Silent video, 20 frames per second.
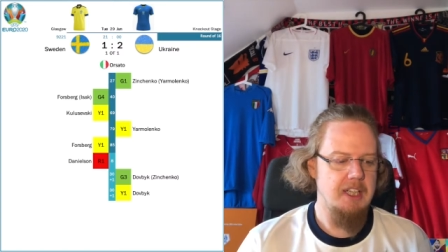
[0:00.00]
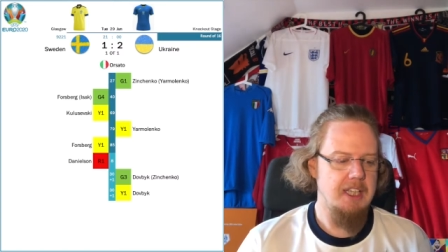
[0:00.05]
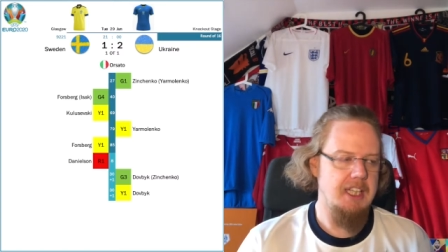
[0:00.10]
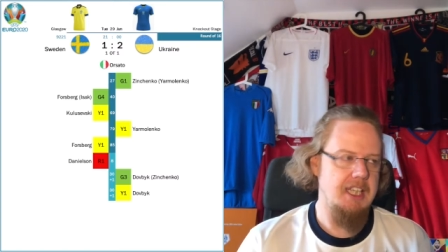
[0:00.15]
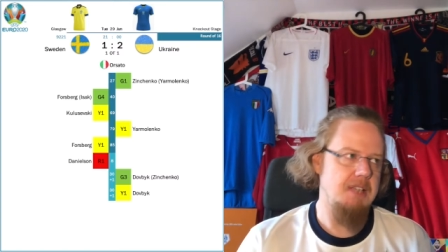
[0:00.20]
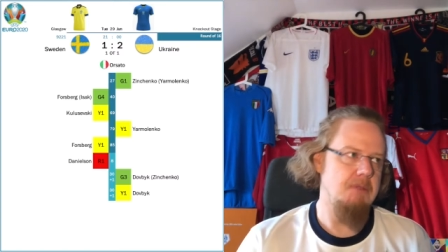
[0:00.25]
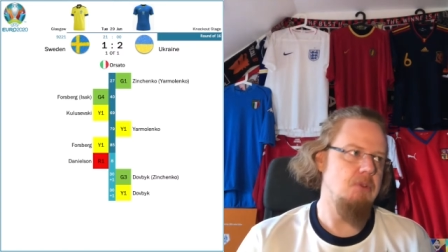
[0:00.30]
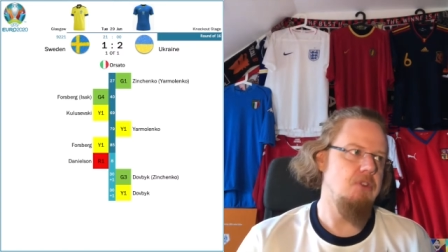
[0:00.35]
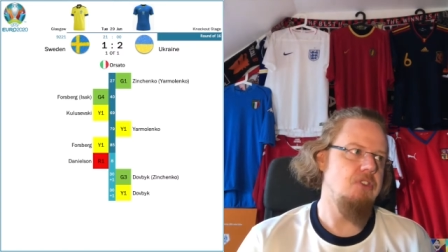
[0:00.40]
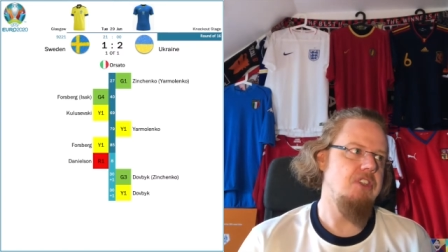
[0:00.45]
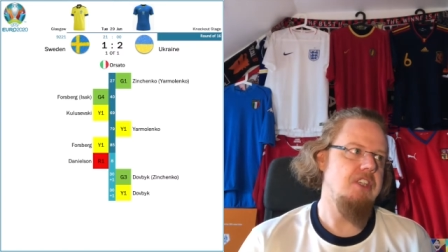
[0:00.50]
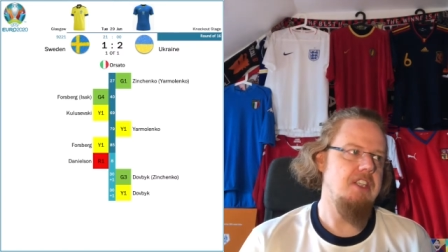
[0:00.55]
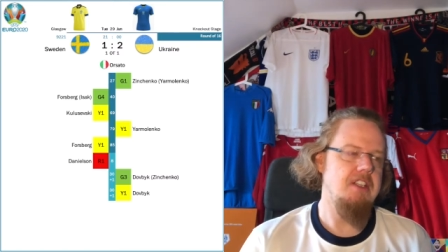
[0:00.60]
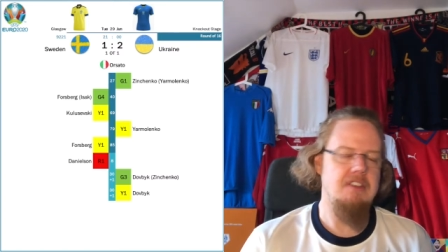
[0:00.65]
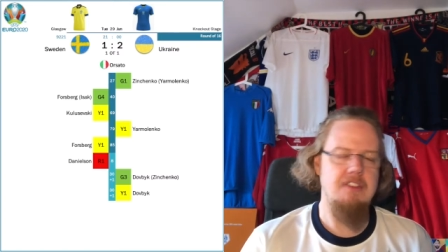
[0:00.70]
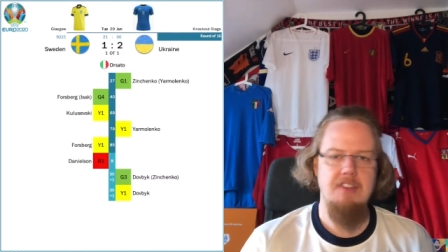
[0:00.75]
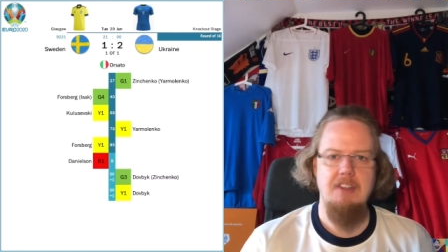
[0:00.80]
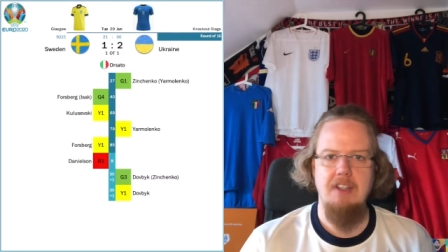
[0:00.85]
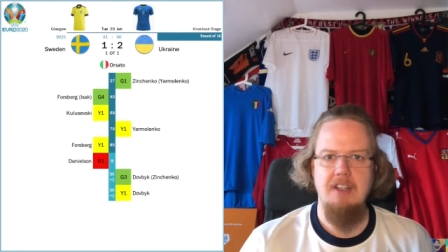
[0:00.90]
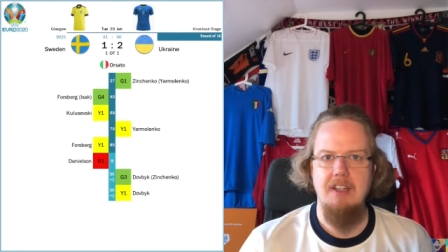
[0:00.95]
He was
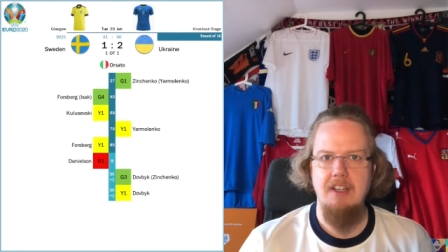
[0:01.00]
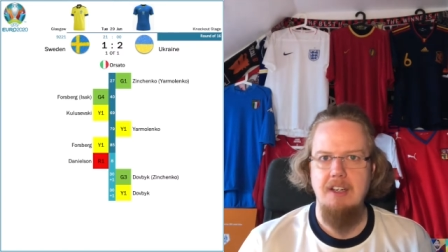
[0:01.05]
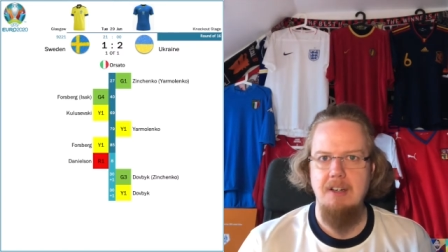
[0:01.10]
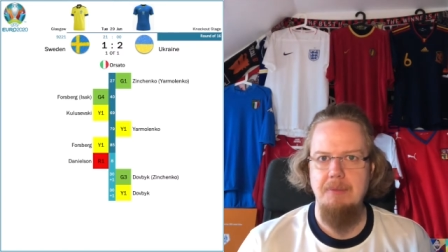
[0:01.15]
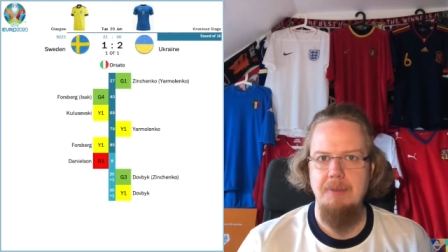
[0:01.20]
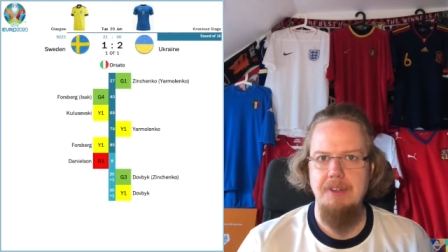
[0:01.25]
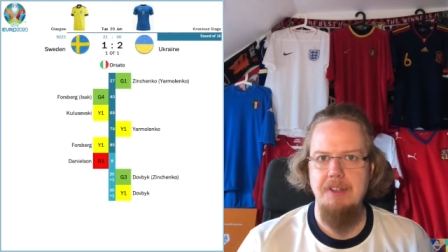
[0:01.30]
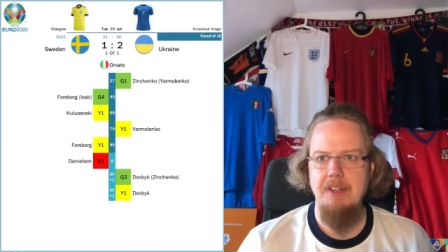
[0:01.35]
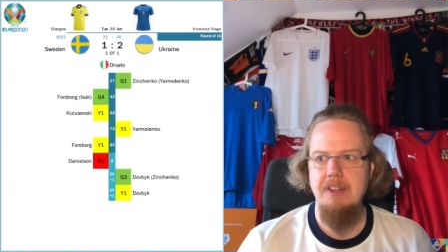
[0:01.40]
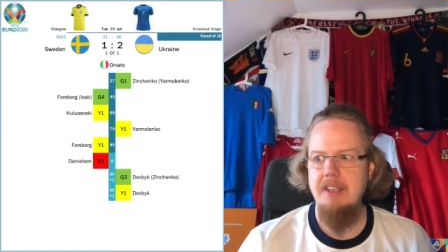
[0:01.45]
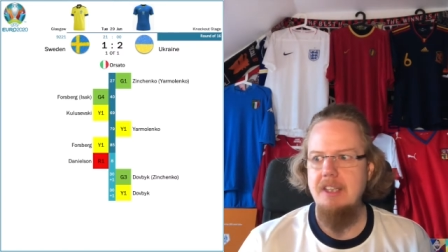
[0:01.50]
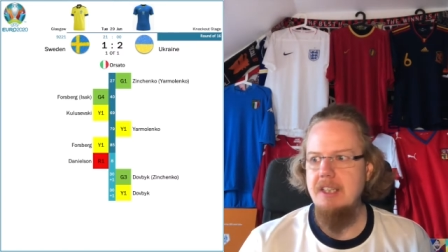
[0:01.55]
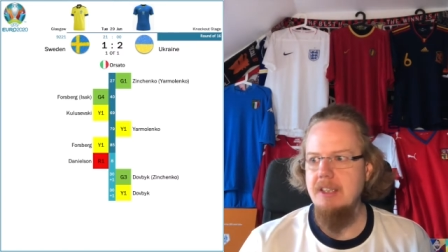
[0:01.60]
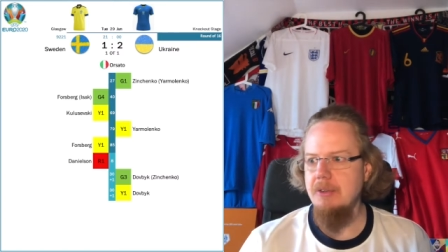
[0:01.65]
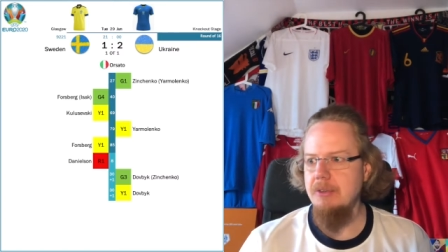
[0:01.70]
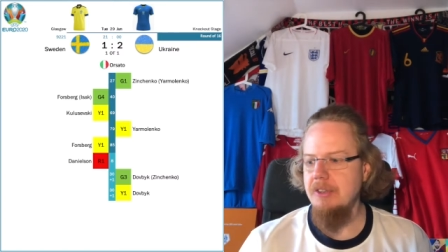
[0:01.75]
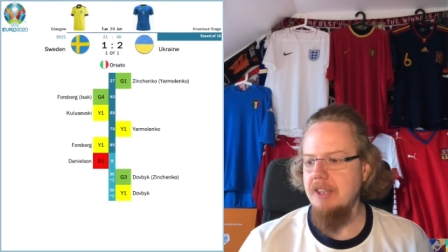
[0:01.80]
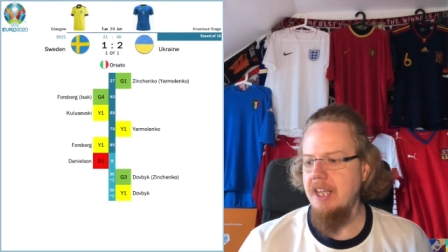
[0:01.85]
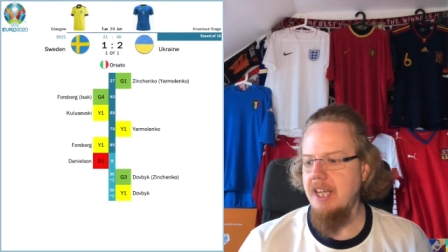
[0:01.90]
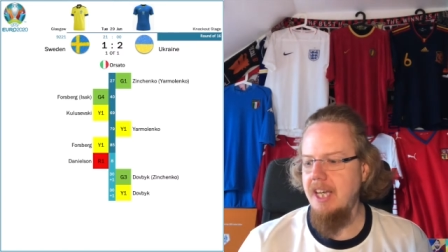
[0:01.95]
hit uh, with a knee
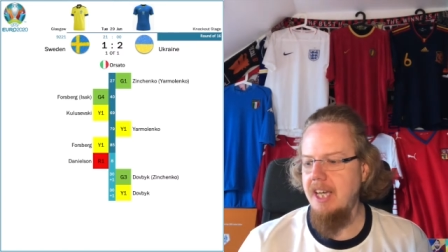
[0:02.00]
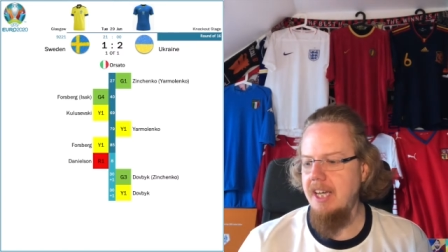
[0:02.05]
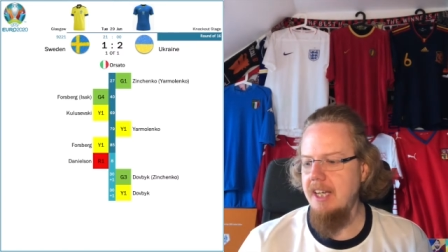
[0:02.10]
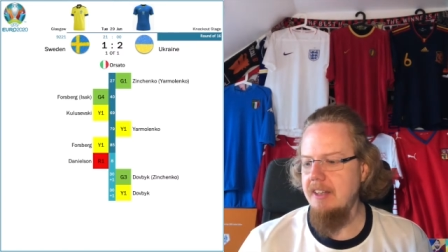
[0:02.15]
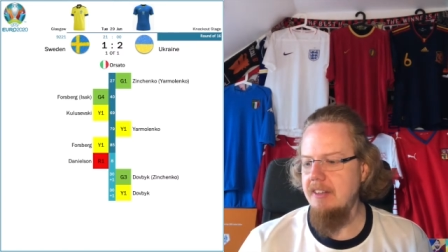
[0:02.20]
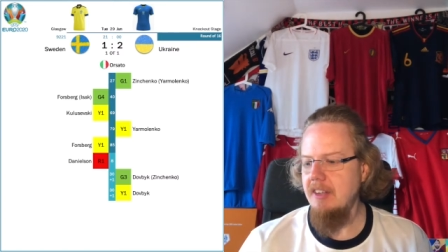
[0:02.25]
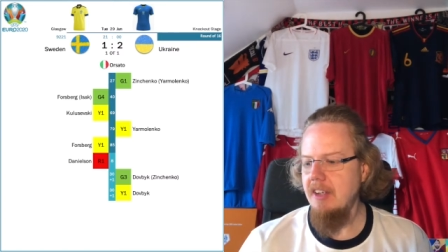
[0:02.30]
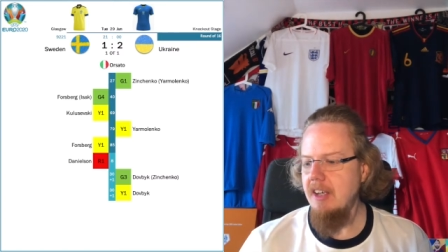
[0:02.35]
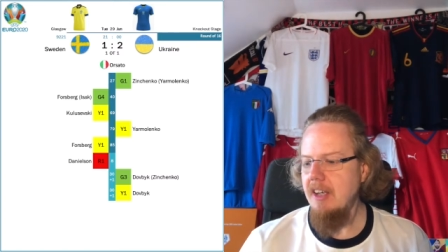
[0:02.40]
on the head,